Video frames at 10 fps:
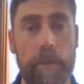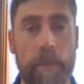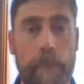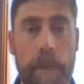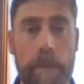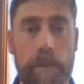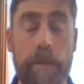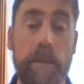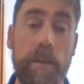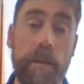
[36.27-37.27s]
and
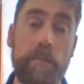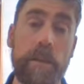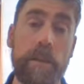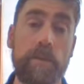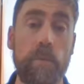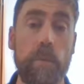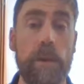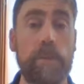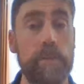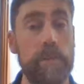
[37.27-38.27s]
in a meaningful way
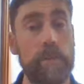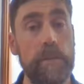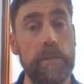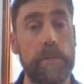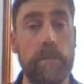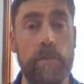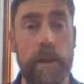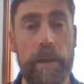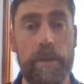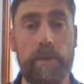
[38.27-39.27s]
that you can
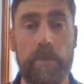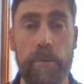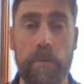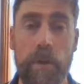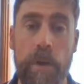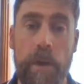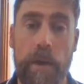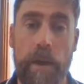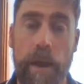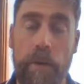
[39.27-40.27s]
relate to
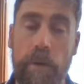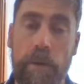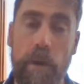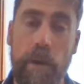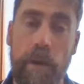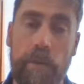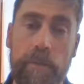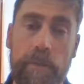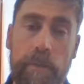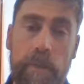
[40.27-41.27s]
our own
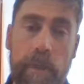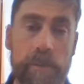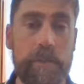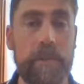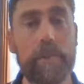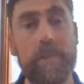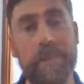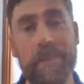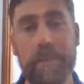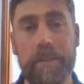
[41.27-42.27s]
lives and
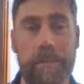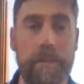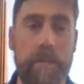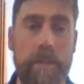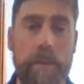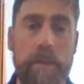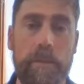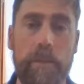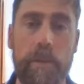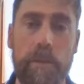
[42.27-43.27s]
substances and
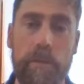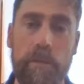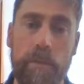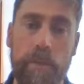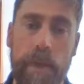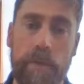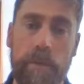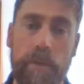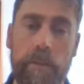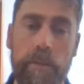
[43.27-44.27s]
things that we use around
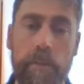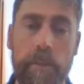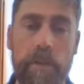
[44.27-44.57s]
us.